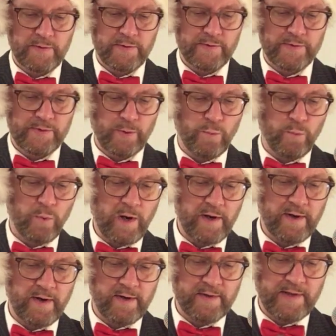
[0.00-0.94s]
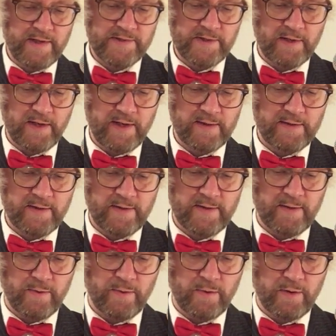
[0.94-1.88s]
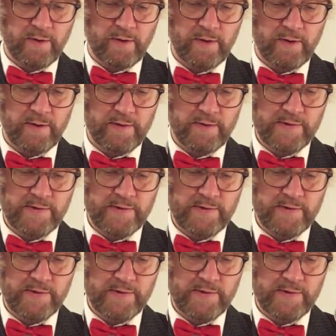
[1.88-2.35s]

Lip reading: So 1 deciliter or